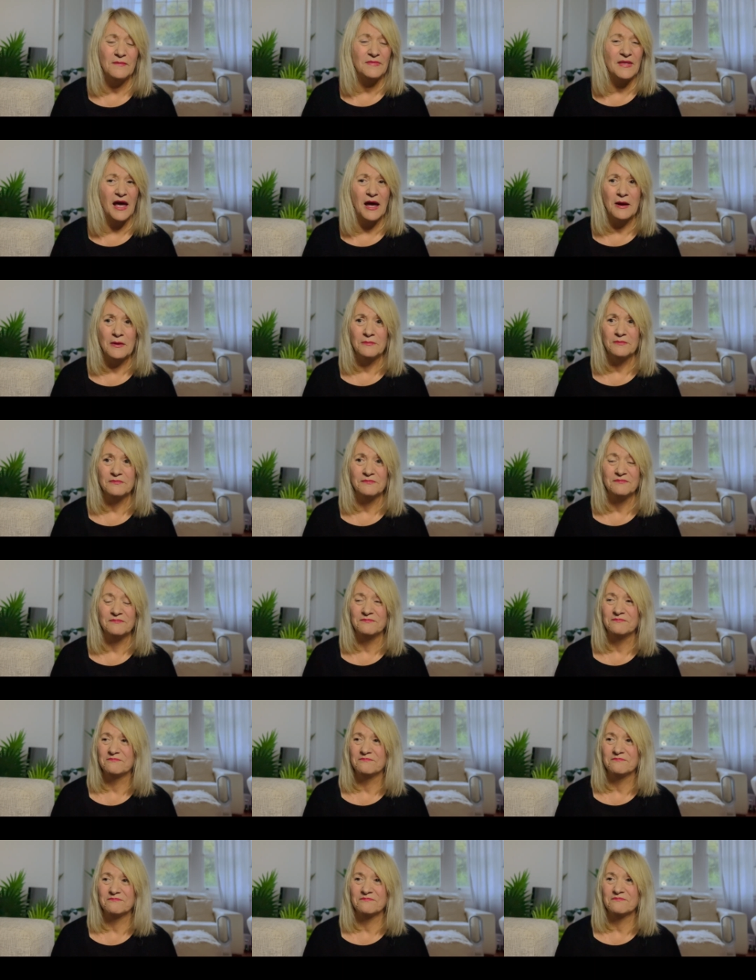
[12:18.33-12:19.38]

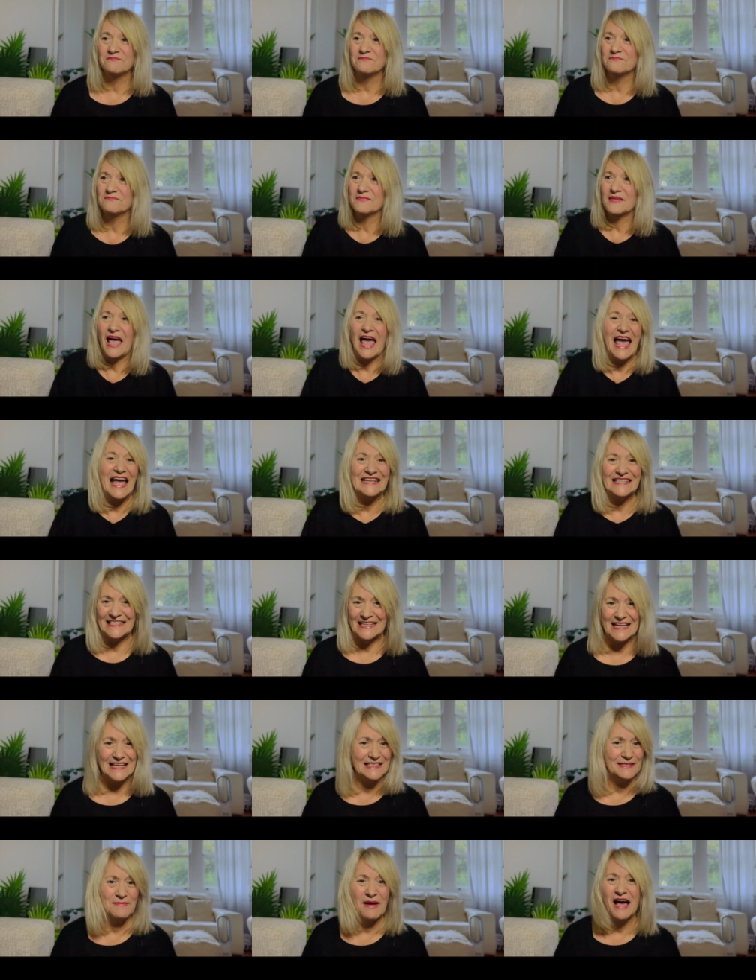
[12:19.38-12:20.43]
um,
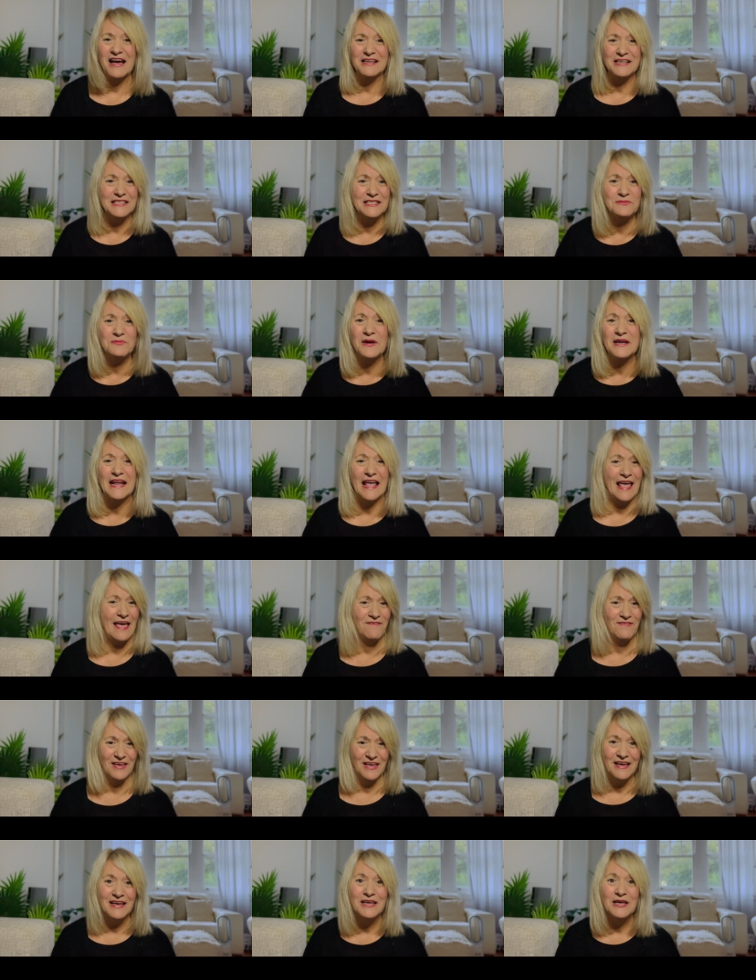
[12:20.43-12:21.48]
antiques markets,
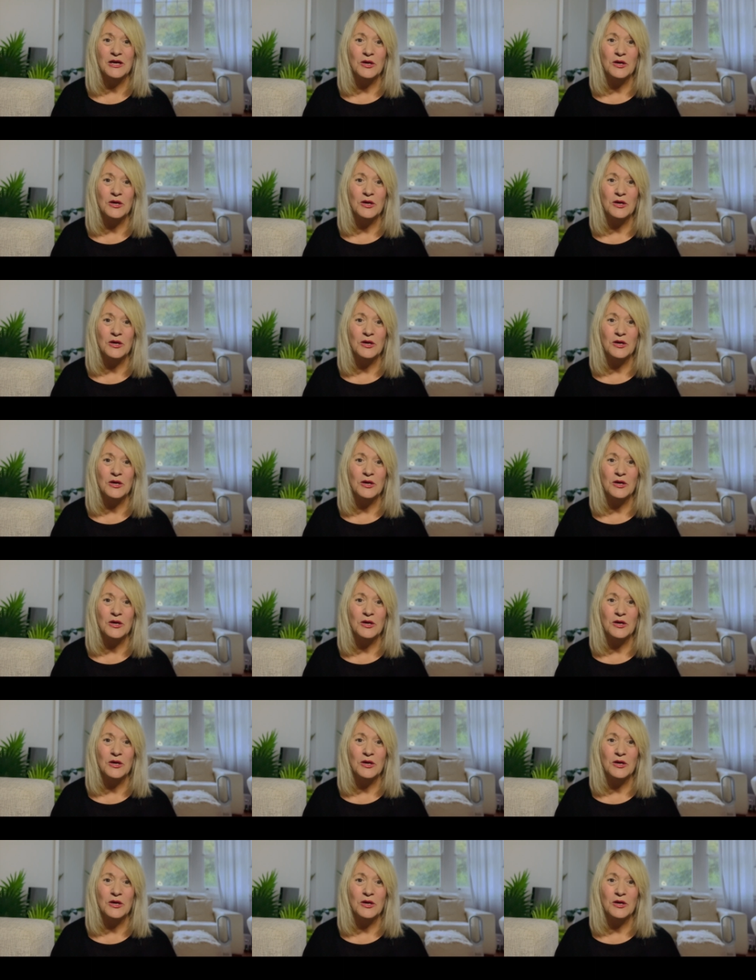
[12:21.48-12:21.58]
whatever